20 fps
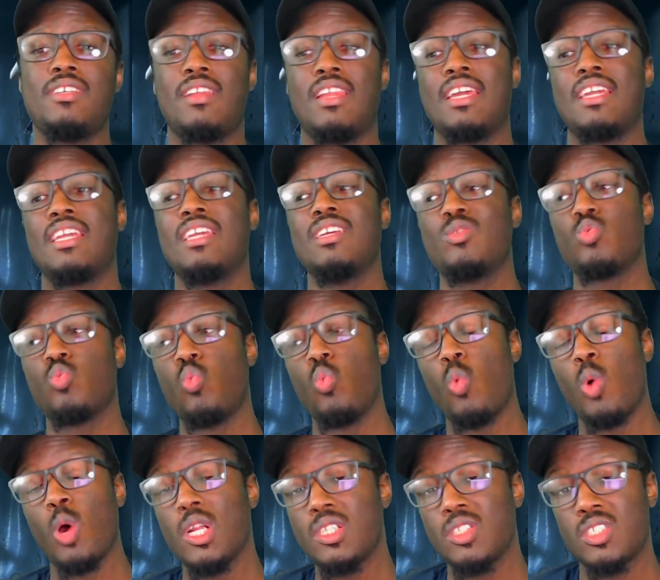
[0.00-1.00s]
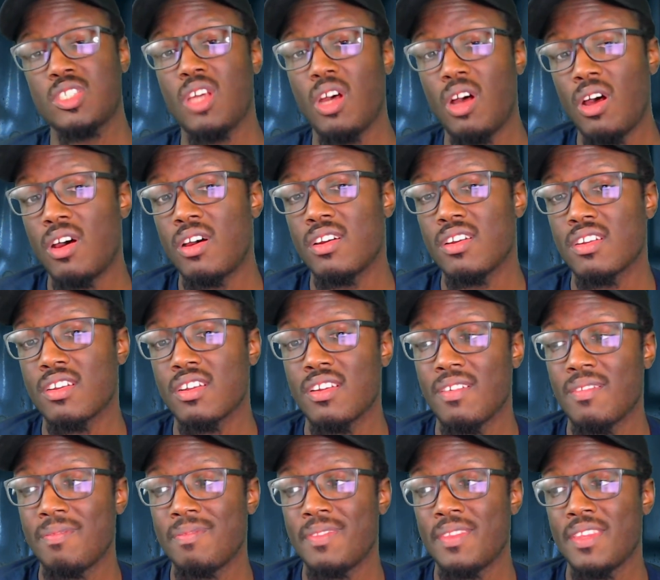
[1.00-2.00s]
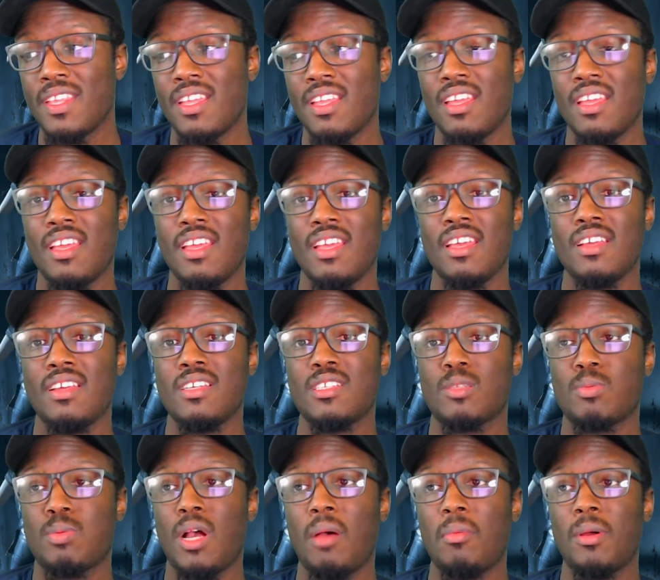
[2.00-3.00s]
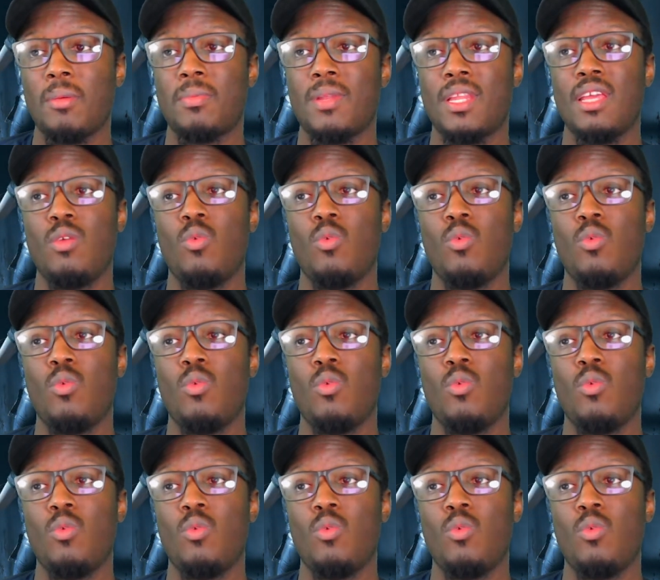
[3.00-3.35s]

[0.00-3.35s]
Like, his one song is probably